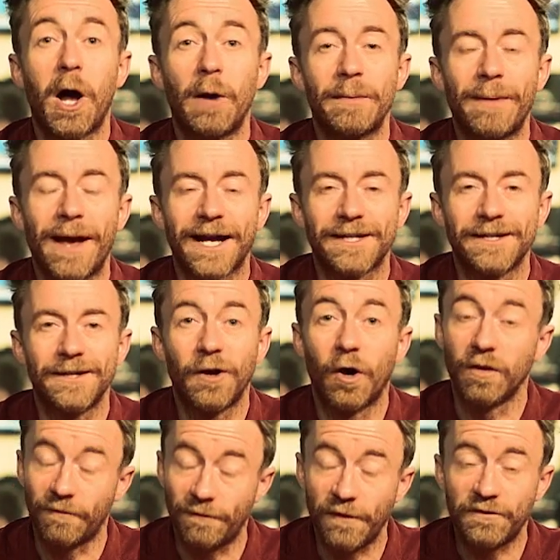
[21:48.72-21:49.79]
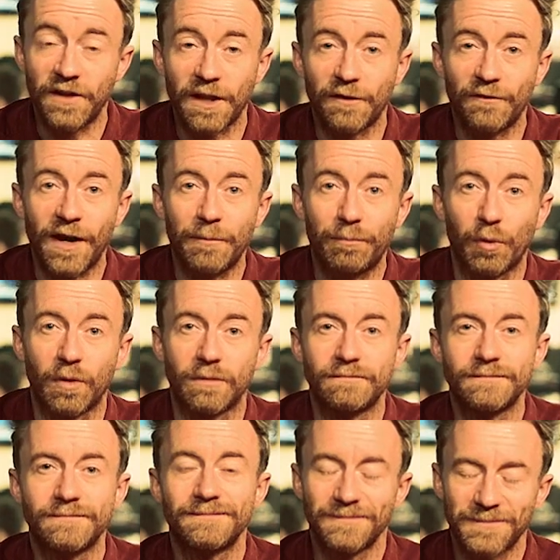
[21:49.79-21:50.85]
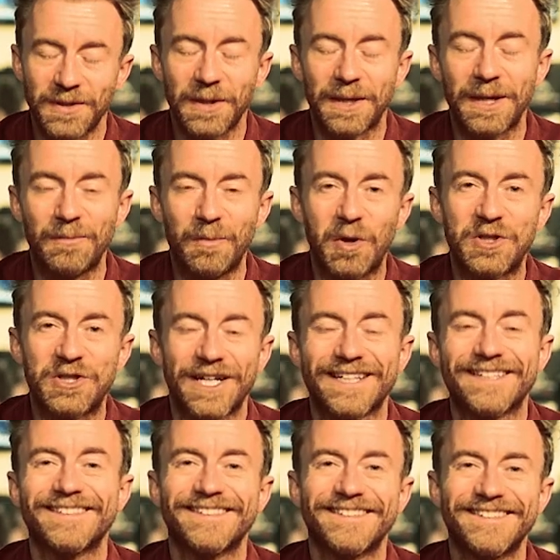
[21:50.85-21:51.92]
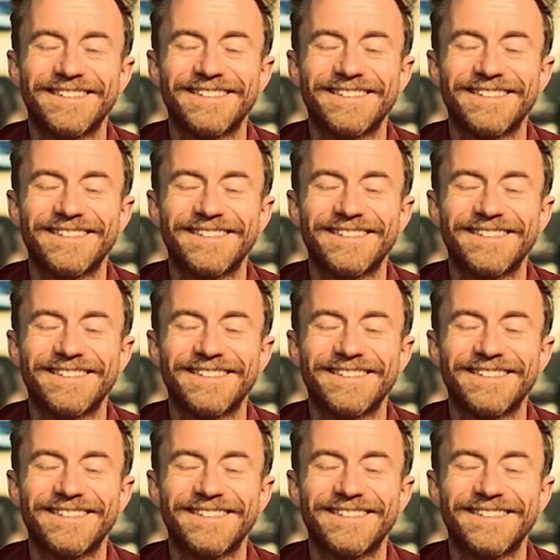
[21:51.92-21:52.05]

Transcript: I'll be back on the 15th of April, so keep watching.